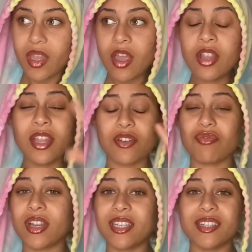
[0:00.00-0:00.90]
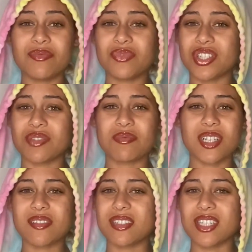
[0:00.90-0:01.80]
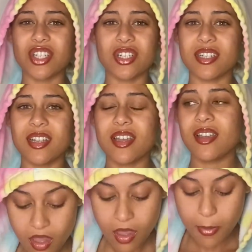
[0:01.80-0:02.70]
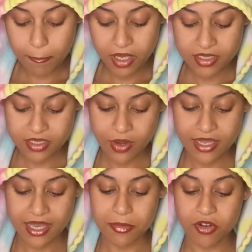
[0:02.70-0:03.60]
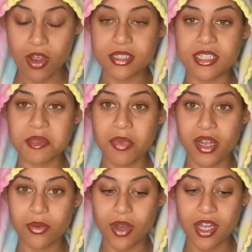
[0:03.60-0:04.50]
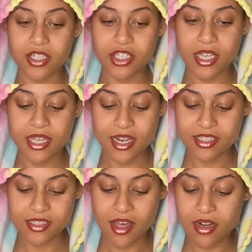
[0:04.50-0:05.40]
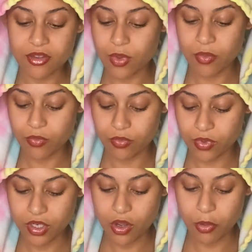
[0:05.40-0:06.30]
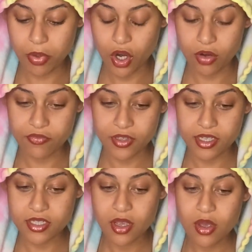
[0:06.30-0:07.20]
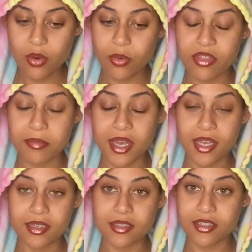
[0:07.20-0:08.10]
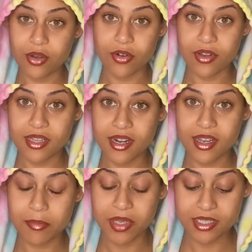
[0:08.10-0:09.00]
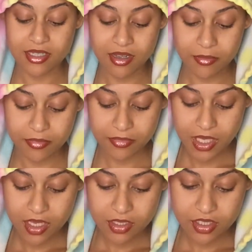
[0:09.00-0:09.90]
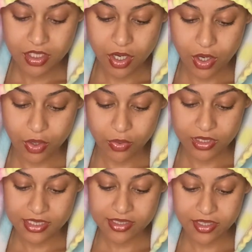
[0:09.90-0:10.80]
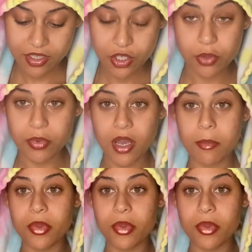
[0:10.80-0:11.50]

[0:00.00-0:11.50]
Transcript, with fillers: And like really just good. But so I came across this body wash and I just thought it, it would go perfect with my deodorant that I picked up. So this is the Cucumber